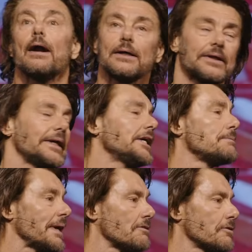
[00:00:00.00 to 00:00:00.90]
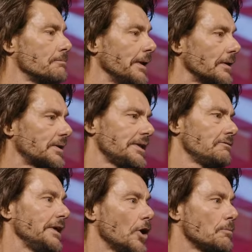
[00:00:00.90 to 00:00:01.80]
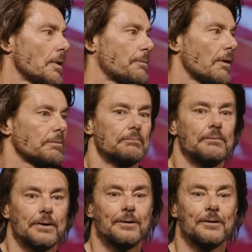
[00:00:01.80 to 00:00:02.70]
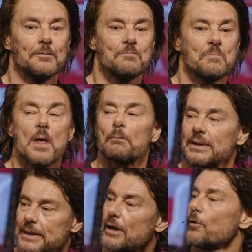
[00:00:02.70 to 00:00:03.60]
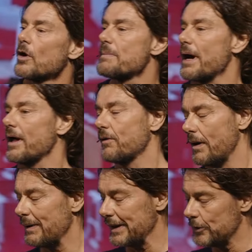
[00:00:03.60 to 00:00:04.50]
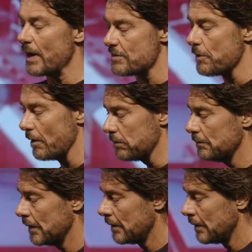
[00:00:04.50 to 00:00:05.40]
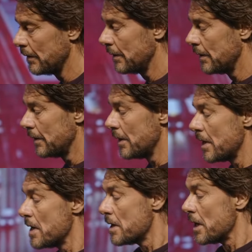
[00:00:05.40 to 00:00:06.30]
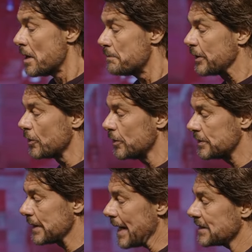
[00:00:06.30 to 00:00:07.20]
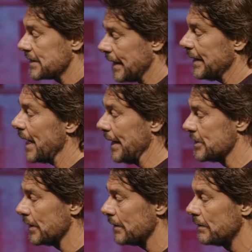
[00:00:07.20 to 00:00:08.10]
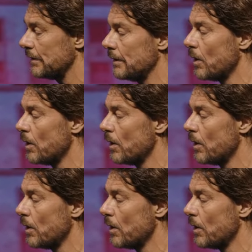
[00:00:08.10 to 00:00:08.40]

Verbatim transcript: And I had to think about that for a minute because I didn't really know my problem. But as I thought about it, I thought, well, I do have a problem. Because as a teenager,